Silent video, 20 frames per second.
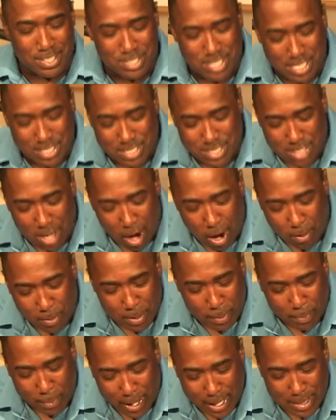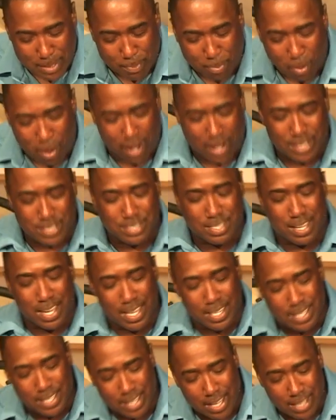that Jesus already paid the price
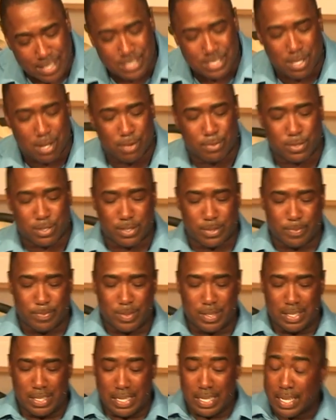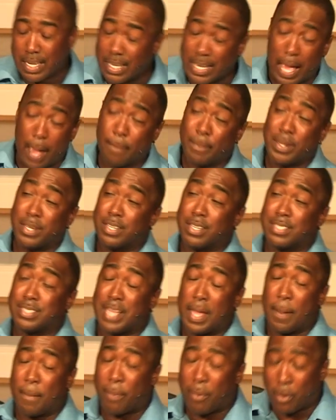and the debt is covered. Not
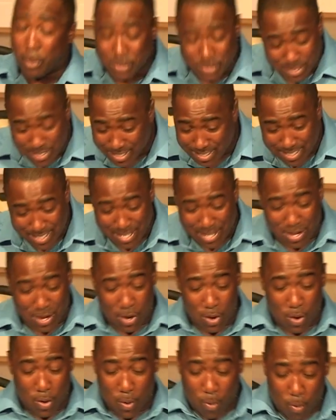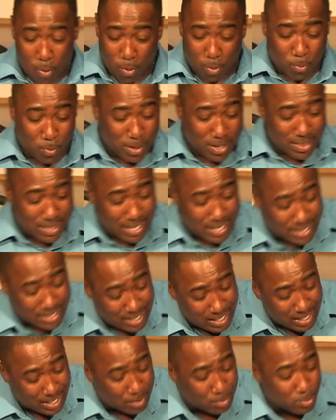because that person or what they
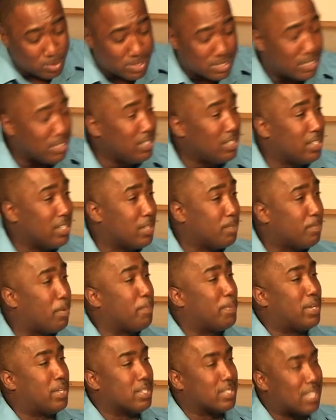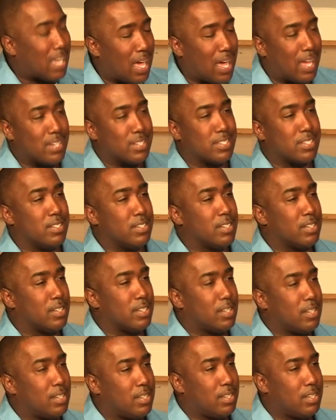did was good, but because God is good.